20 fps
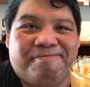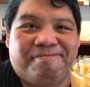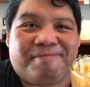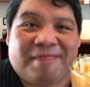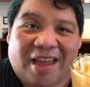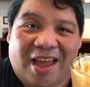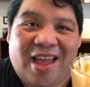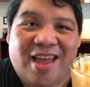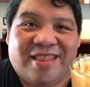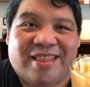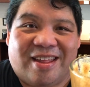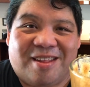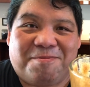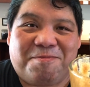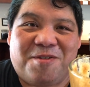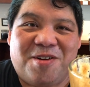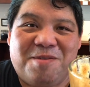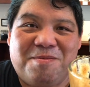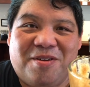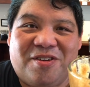yeah, that's
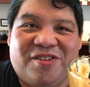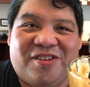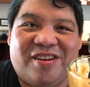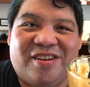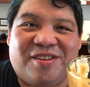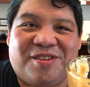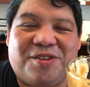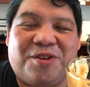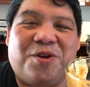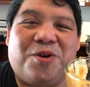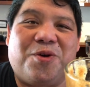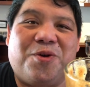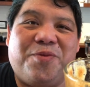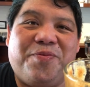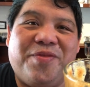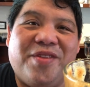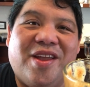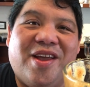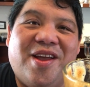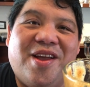pretty much it. So
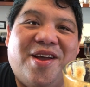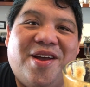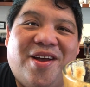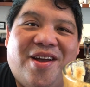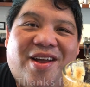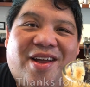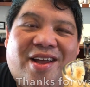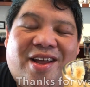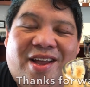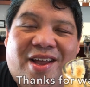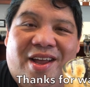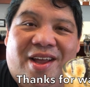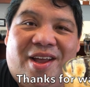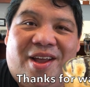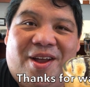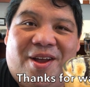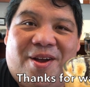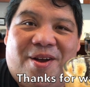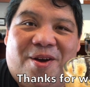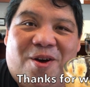
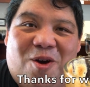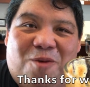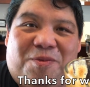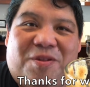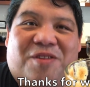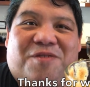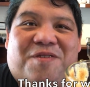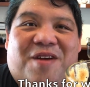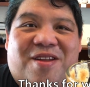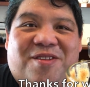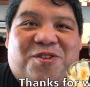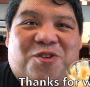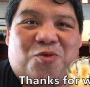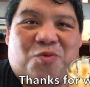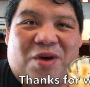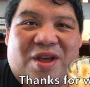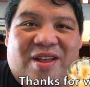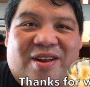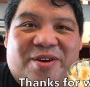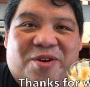hope this finds you
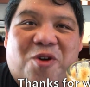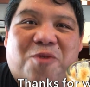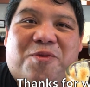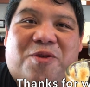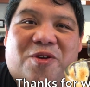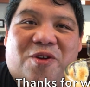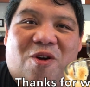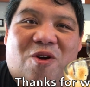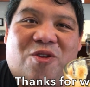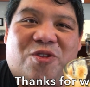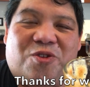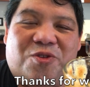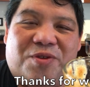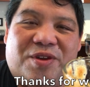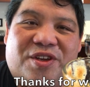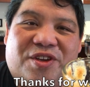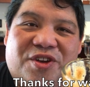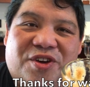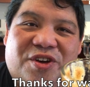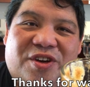well and hope you're all
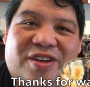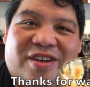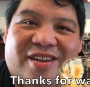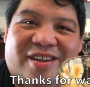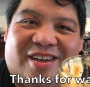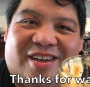doing good.